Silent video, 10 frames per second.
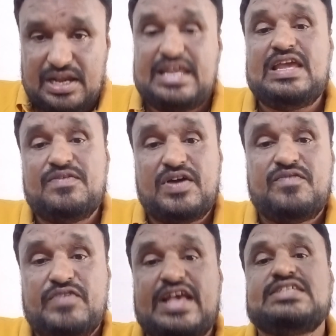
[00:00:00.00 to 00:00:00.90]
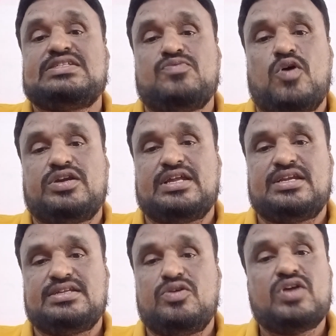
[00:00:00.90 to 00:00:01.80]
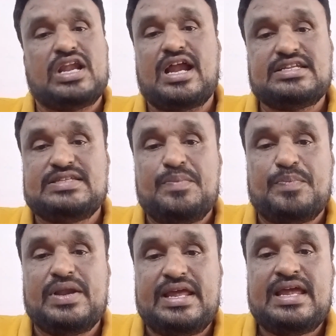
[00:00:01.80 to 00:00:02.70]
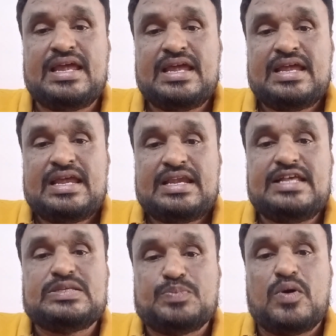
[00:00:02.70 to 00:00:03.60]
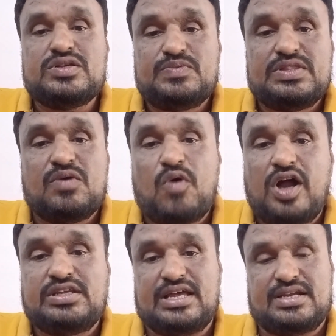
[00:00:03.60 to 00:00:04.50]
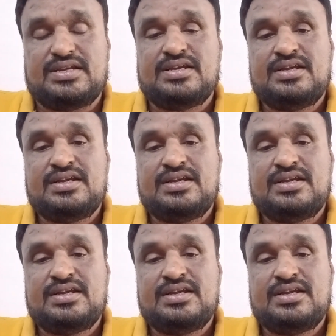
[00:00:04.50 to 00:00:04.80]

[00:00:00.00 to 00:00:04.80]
even wastewater, you cannot simply dispose with the water,